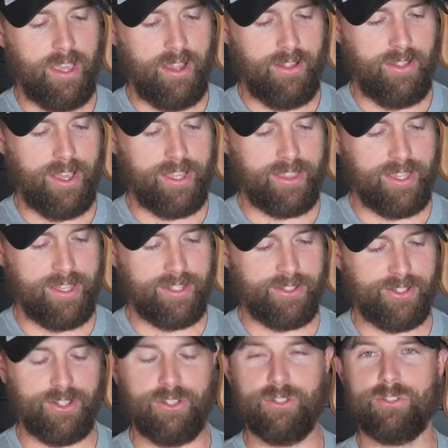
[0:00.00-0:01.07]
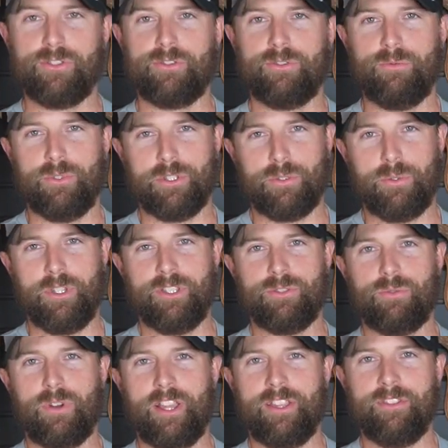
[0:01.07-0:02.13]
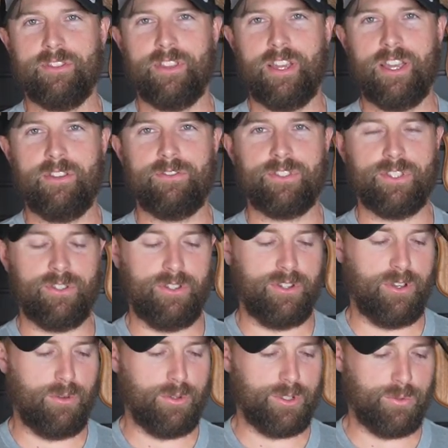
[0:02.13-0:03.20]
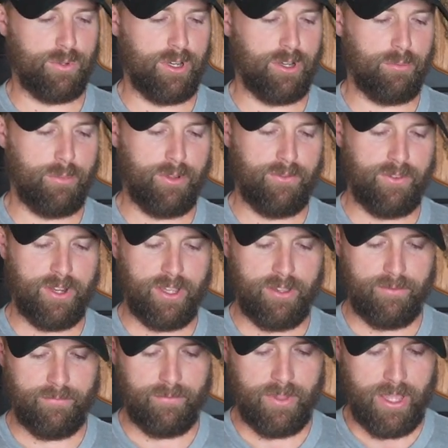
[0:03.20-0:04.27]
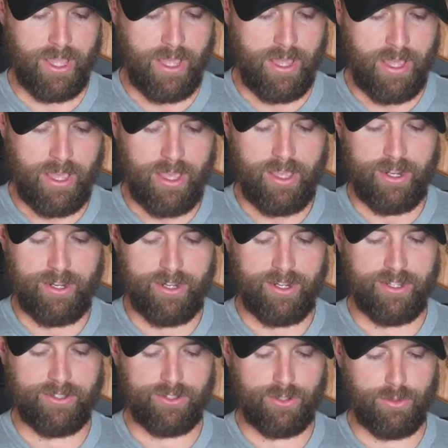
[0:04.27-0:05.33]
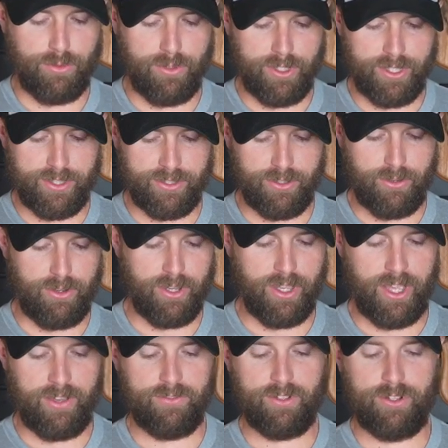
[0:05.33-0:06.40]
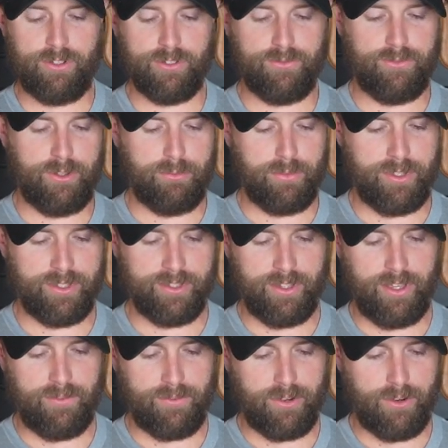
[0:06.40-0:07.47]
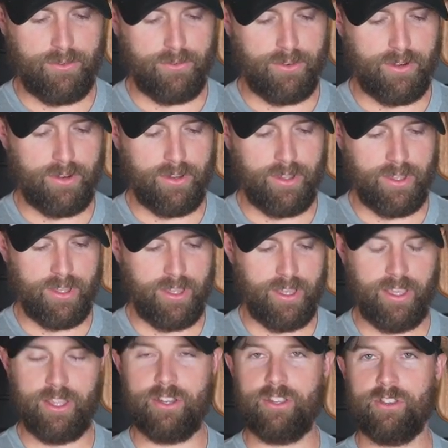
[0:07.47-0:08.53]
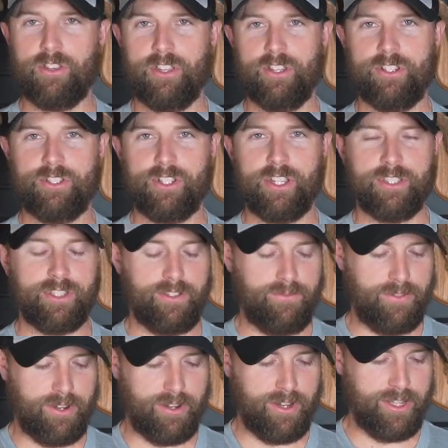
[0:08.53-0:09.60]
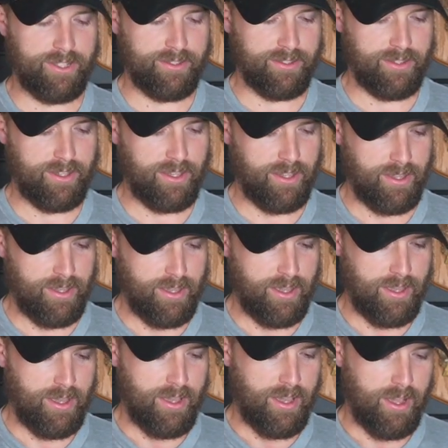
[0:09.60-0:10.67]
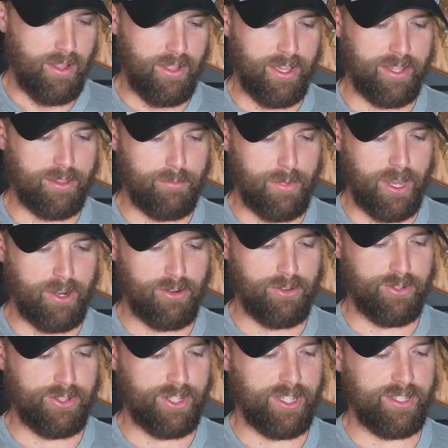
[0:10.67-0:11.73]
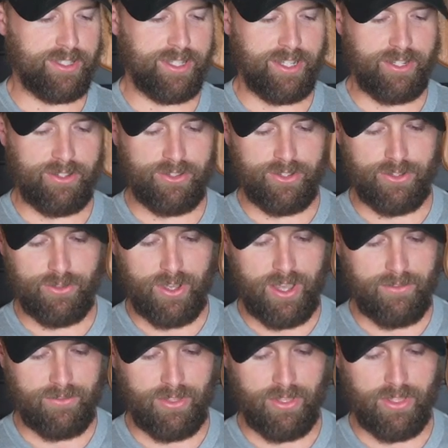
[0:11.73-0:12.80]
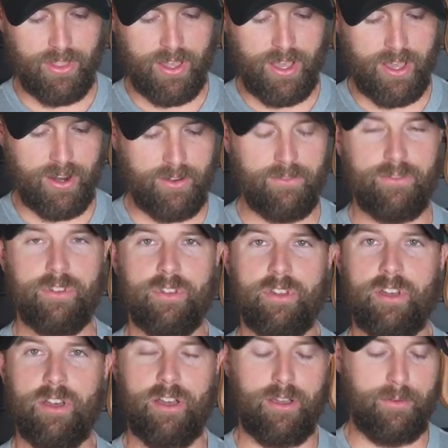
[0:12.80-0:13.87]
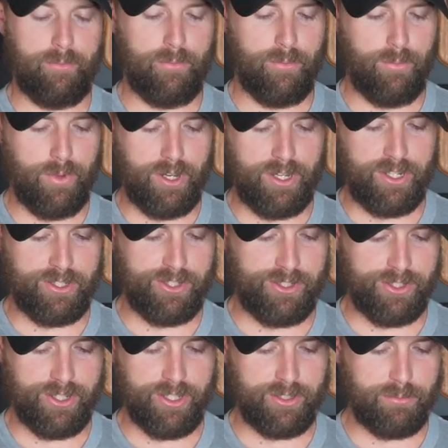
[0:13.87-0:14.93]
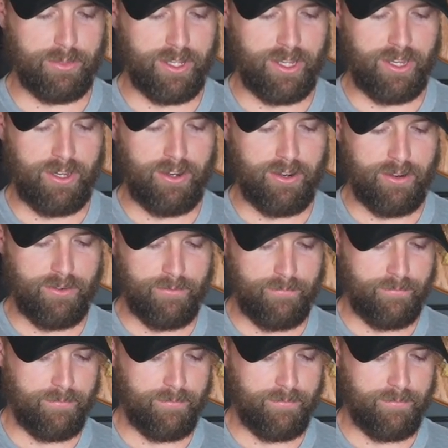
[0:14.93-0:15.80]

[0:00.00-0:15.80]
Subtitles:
I like that. It shows which way is right and left, so you know which way you're moving it. And it is toolless, so all you have to do is flip this lever over and you can adjust it very easily. I like the micro adjust, and you do have a lot of windage adjustment here.